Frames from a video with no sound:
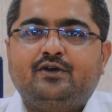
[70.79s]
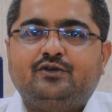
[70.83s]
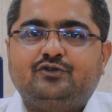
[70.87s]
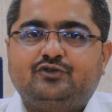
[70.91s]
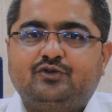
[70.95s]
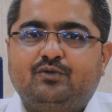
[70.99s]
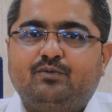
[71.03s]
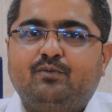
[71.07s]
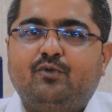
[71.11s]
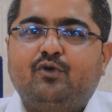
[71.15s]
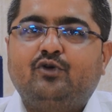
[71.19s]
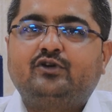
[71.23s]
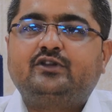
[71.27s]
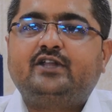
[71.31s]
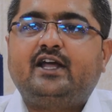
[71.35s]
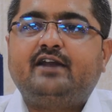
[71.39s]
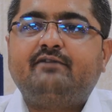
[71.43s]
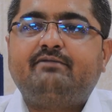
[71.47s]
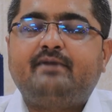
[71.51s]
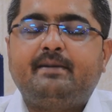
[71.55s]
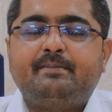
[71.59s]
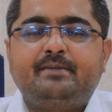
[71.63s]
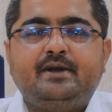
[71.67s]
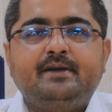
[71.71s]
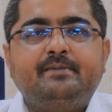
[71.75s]
So more
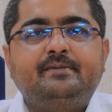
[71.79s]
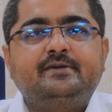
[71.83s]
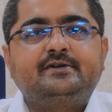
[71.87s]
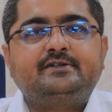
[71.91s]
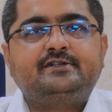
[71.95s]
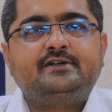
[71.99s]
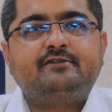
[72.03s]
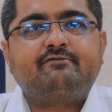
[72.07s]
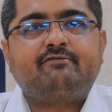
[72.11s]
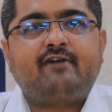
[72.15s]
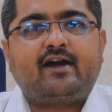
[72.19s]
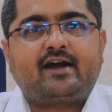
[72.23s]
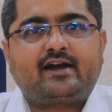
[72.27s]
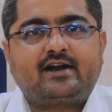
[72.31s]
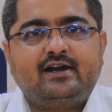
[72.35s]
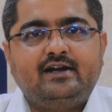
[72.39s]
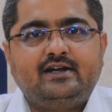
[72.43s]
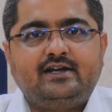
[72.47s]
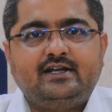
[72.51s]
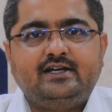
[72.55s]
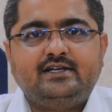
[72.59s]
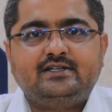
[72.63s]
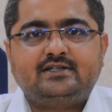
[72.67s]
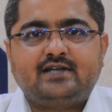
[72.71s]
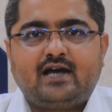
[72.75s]
than 50%
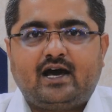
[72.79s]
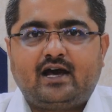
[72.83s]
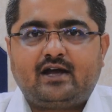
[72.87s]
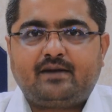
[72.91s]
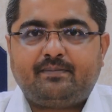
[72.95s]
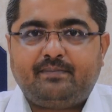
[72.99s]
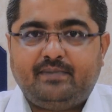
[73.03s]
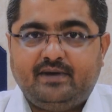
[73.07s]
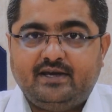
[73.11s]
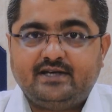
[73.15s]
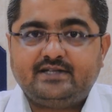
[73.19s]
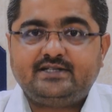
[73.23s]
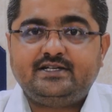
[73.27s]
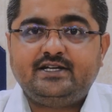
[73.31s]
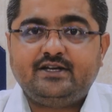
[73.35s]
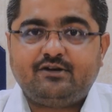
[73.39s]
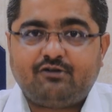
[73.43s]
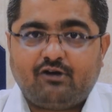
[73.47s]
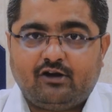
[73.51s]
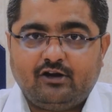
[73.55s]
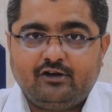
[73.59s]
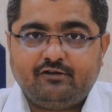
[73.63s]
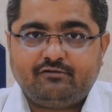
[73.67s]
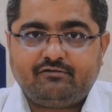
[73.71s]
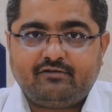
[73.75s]
faculties are PhD
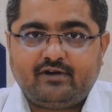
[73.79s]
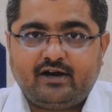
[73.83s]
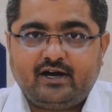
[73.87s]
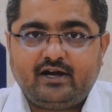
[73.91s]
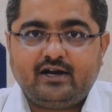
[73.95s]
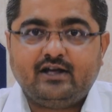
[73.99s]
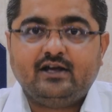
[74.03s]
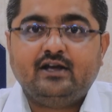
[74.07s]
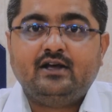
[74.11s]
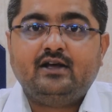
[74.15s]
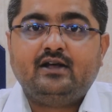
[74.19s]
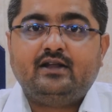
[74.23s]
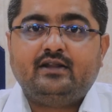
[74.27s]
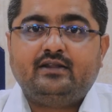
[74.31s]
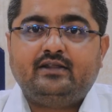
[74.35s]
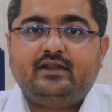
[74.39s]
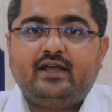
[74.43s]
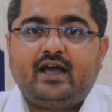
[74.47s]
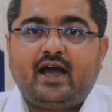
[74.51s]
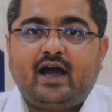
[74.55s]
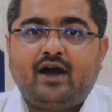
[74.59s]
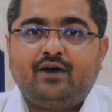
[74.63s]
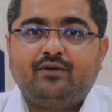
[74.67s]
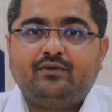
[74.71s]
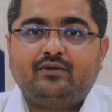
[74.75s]
qualified.
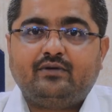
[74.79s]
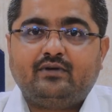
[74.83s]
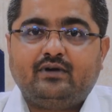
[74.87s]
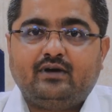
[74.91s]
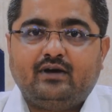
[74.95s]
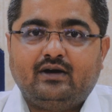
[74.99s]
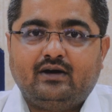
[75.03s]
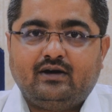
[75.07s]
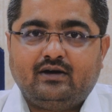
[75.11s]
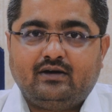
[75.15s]
They have